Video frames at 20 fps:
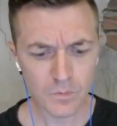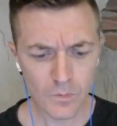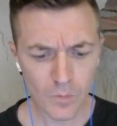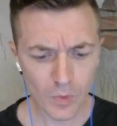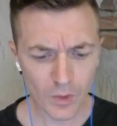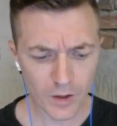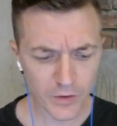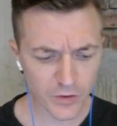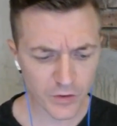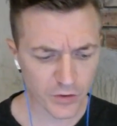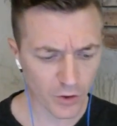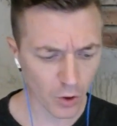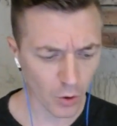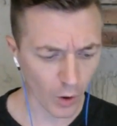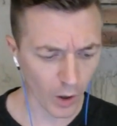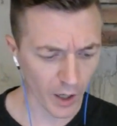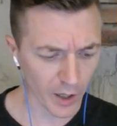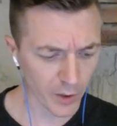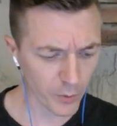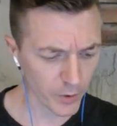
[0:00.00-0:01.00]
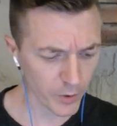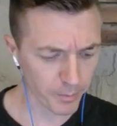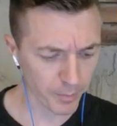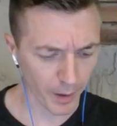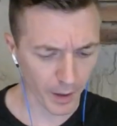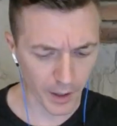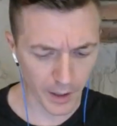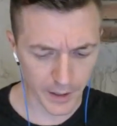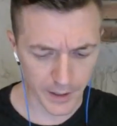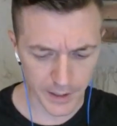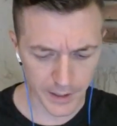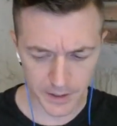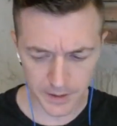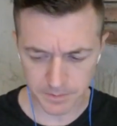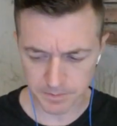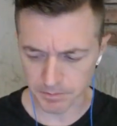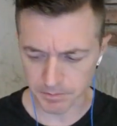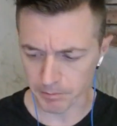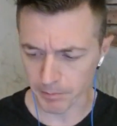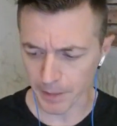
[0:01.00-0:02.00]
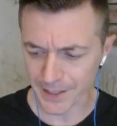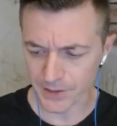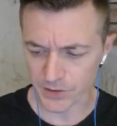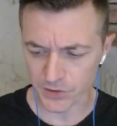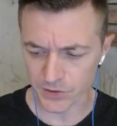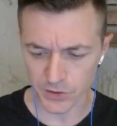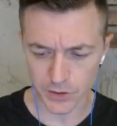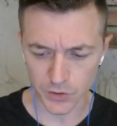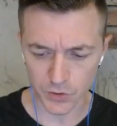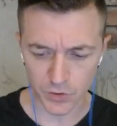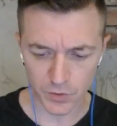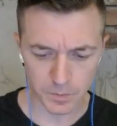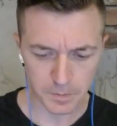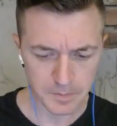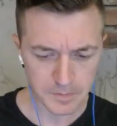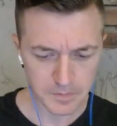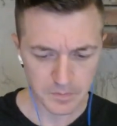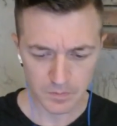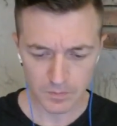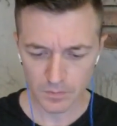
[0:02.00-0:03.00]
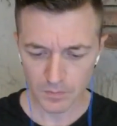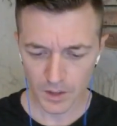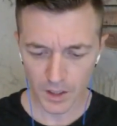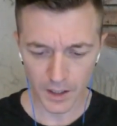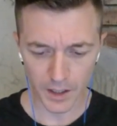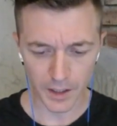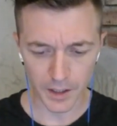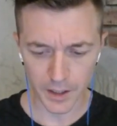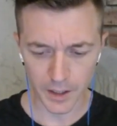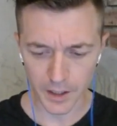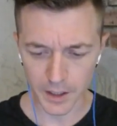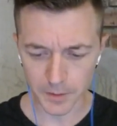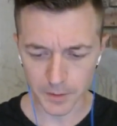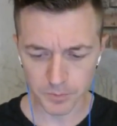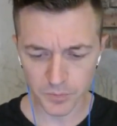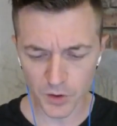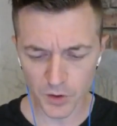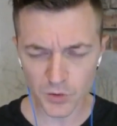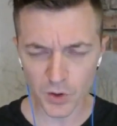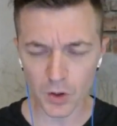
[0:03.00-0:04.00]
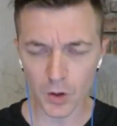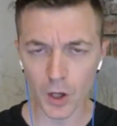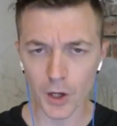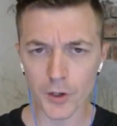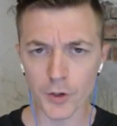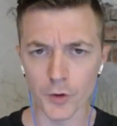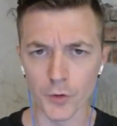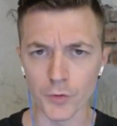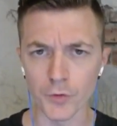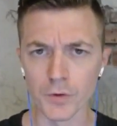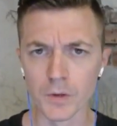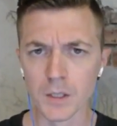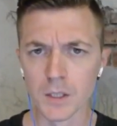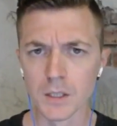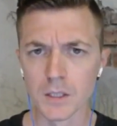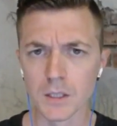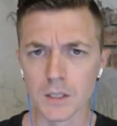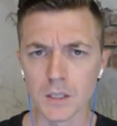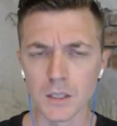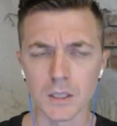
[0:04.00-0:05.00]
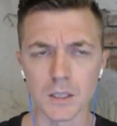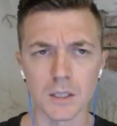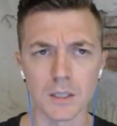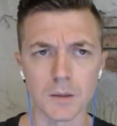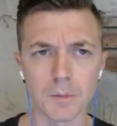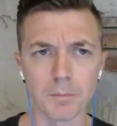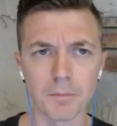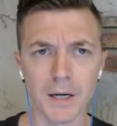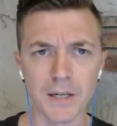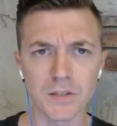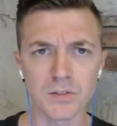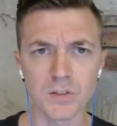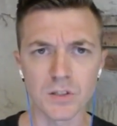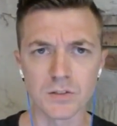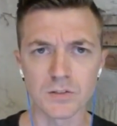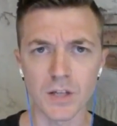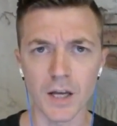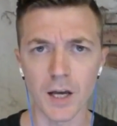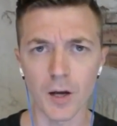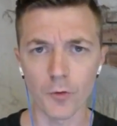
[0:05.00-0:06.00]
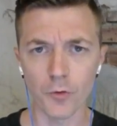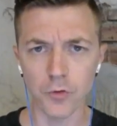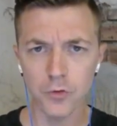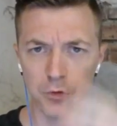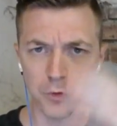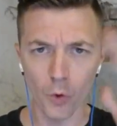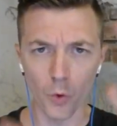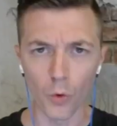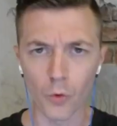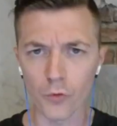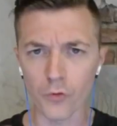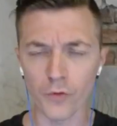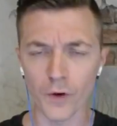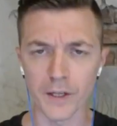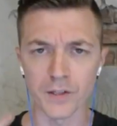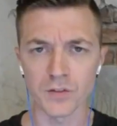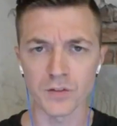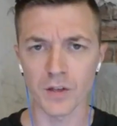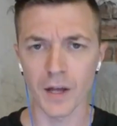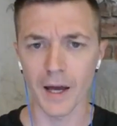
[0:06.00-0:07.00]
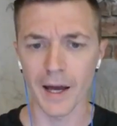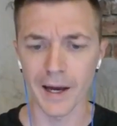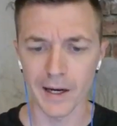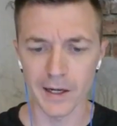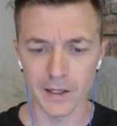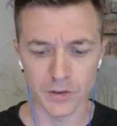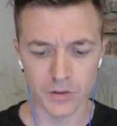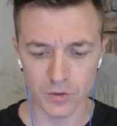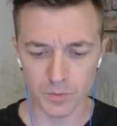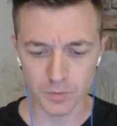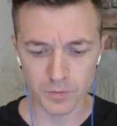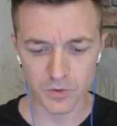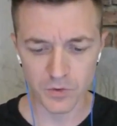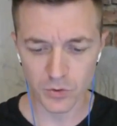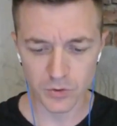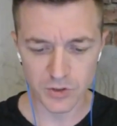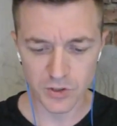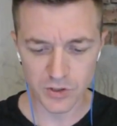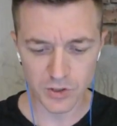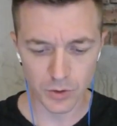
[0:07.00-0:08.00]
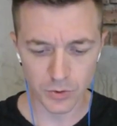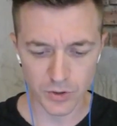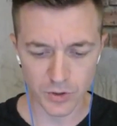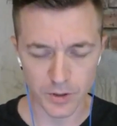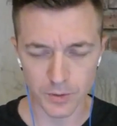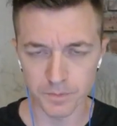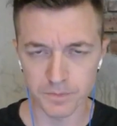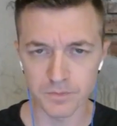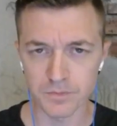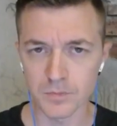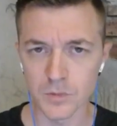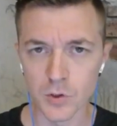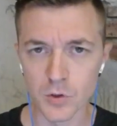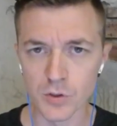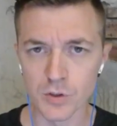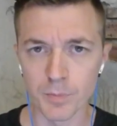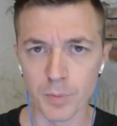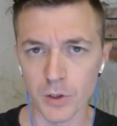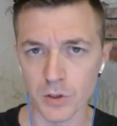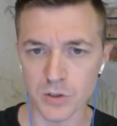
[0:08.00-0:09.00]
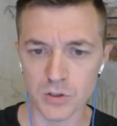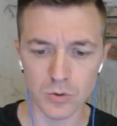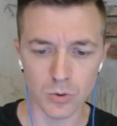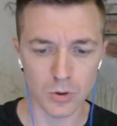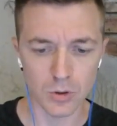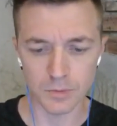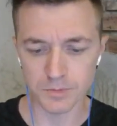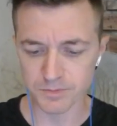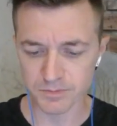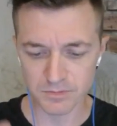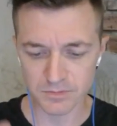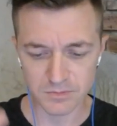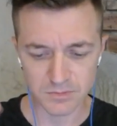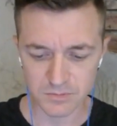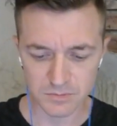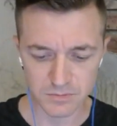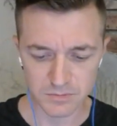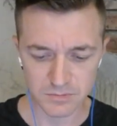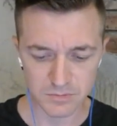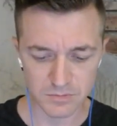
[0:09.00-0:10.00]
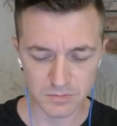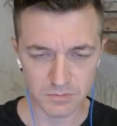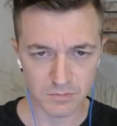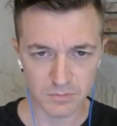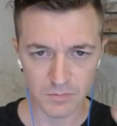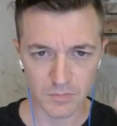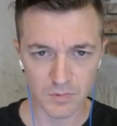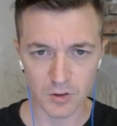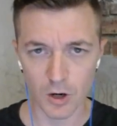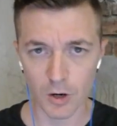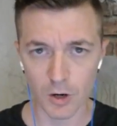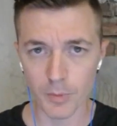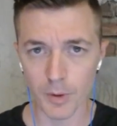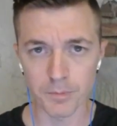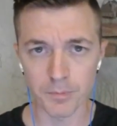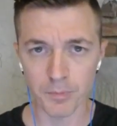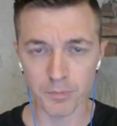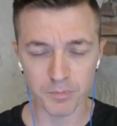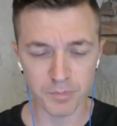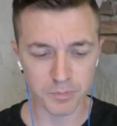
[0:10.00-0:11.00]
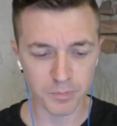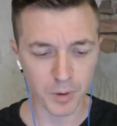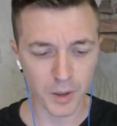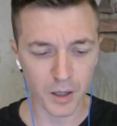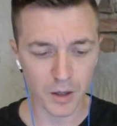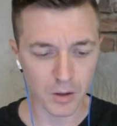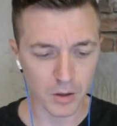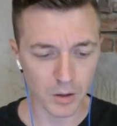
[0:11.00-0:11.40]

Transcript: So I would buy magazines. And there's a lot of magazines that have full face ads. So you just go to the used bookstore, grab a pile of